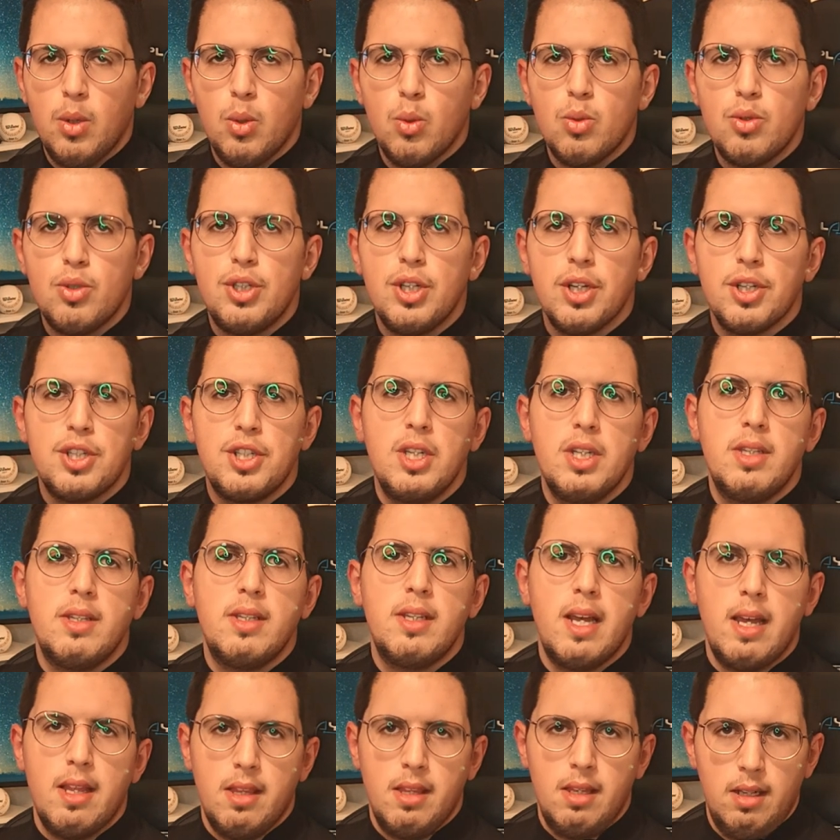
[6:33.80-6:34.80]
Udjir shi
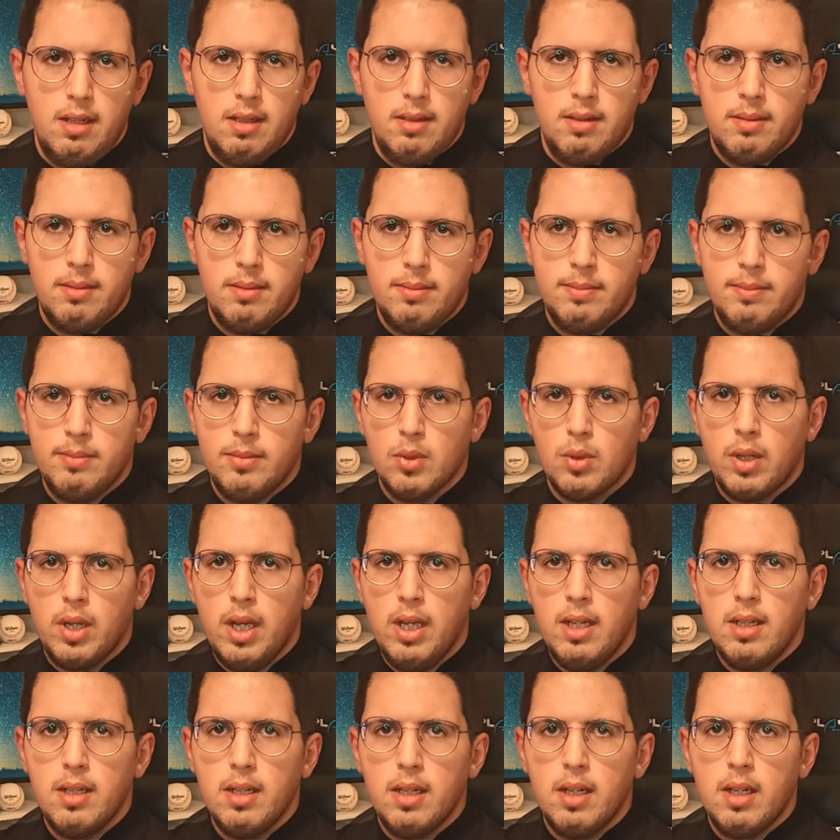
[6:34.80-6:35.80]
tadin.
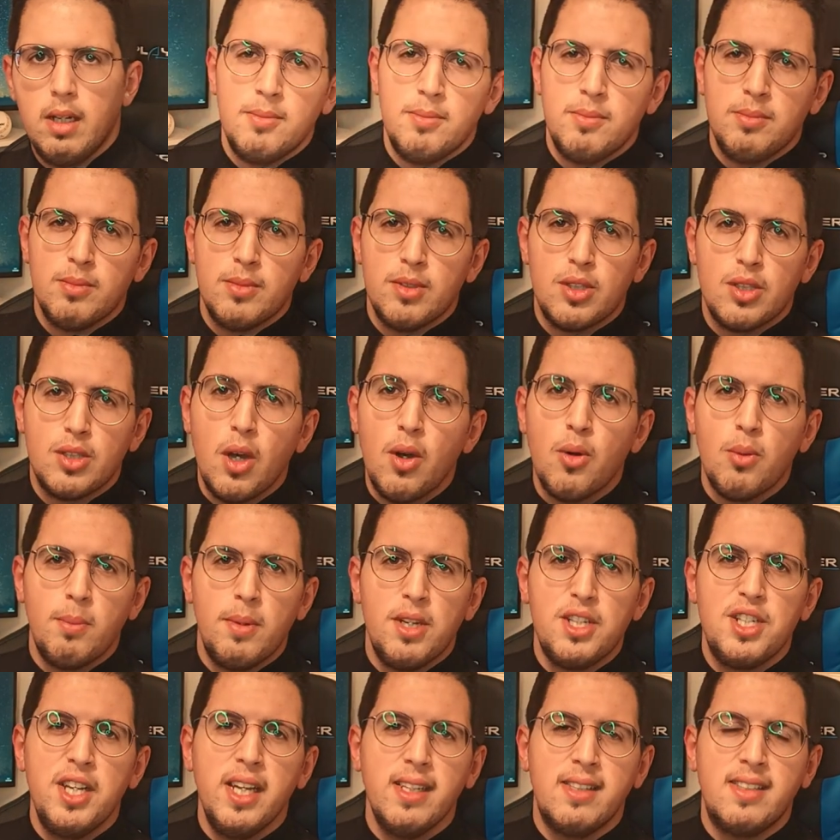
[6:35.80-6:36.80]
Okay? So
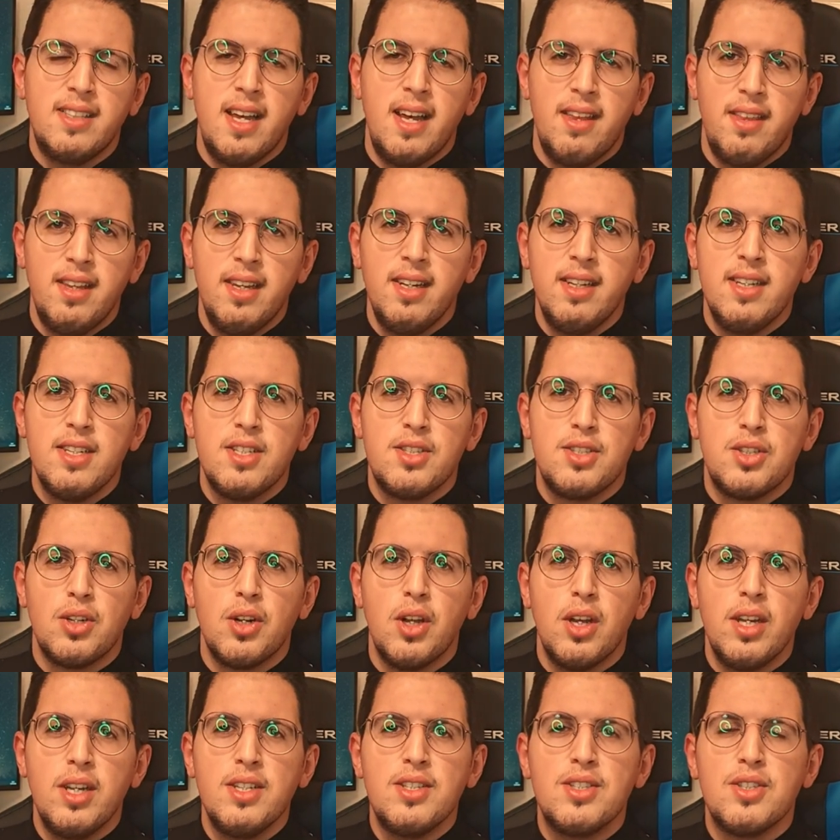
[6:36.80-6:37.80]
mashi tadin is
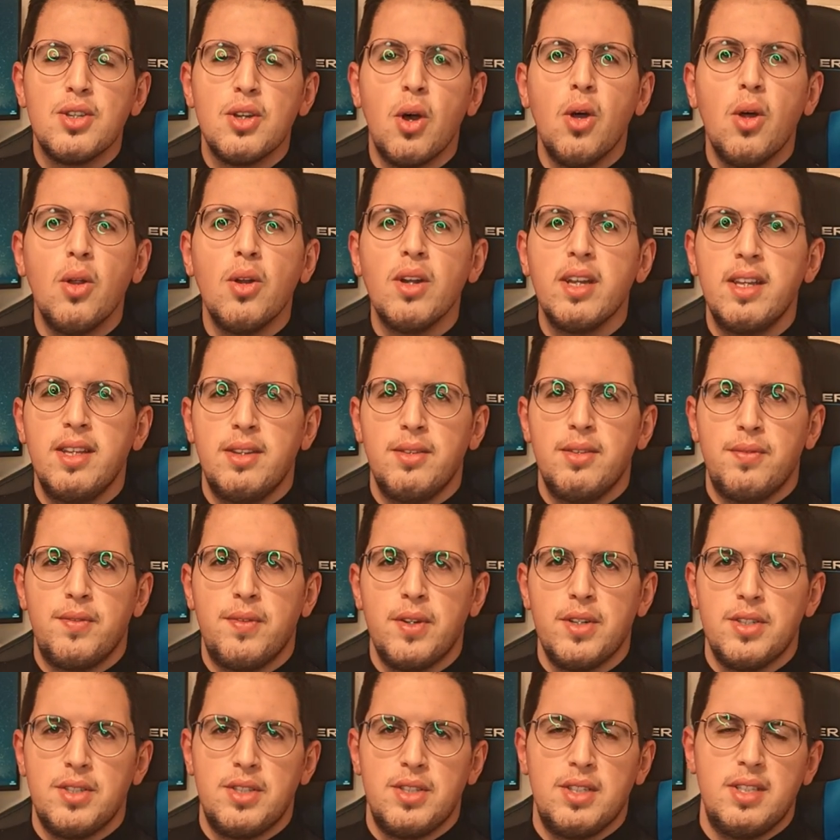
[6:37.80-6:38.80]
it's only the
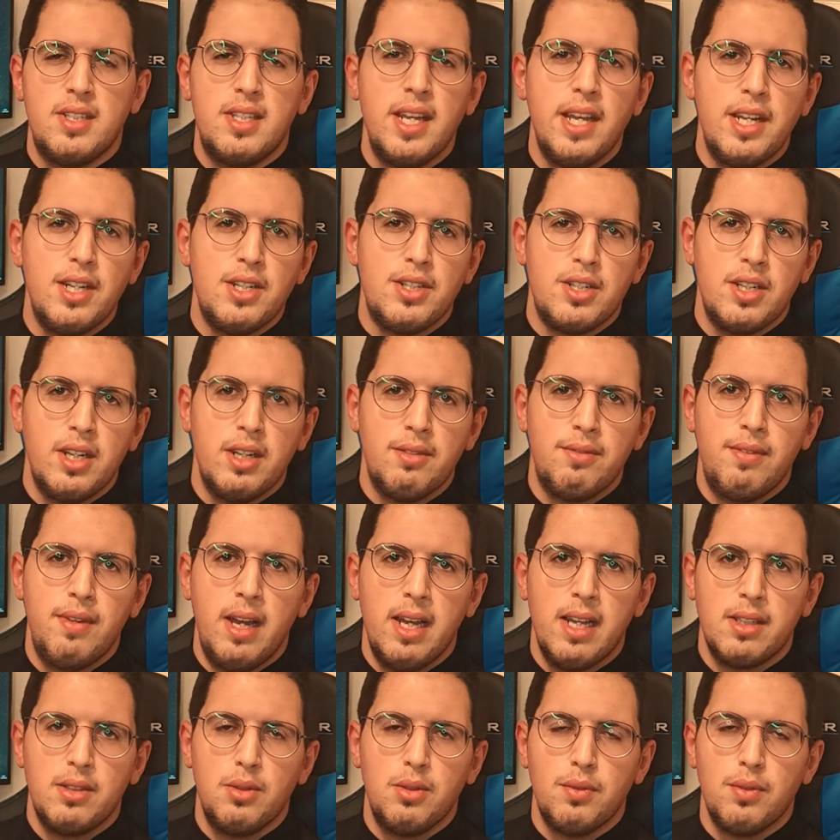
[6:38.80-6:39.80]
first stage, in
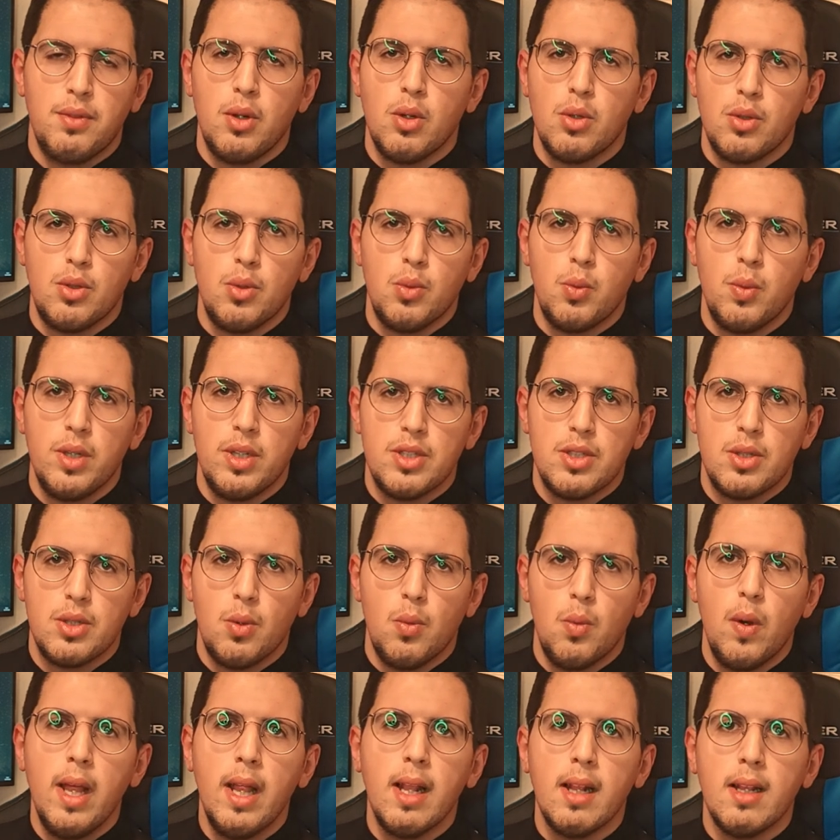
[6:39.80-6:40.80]
fact, of not doing
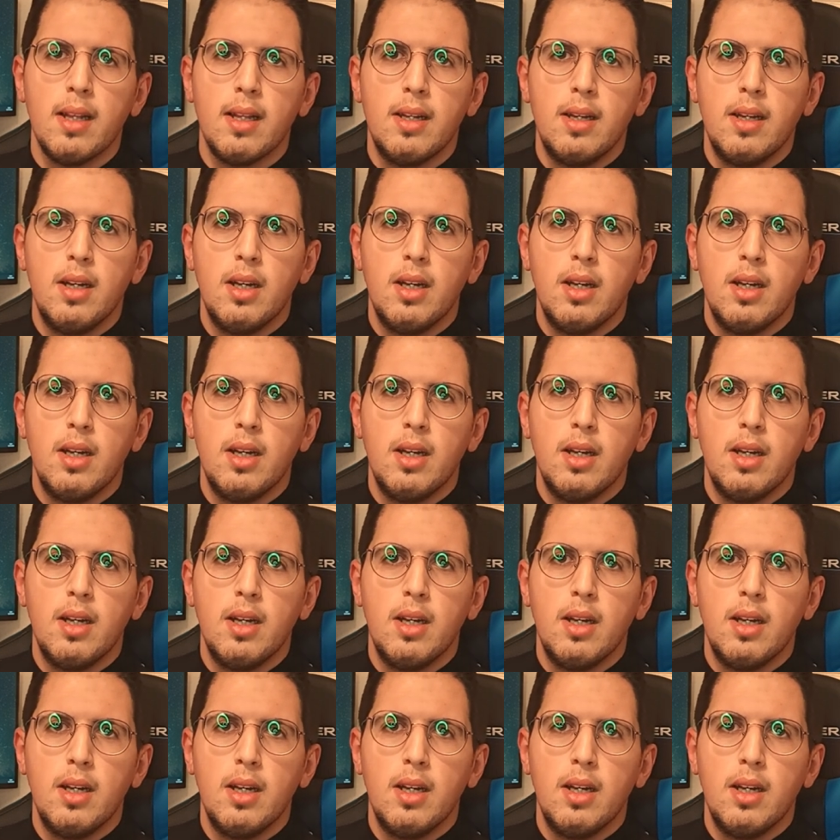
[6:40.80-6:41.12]
so well.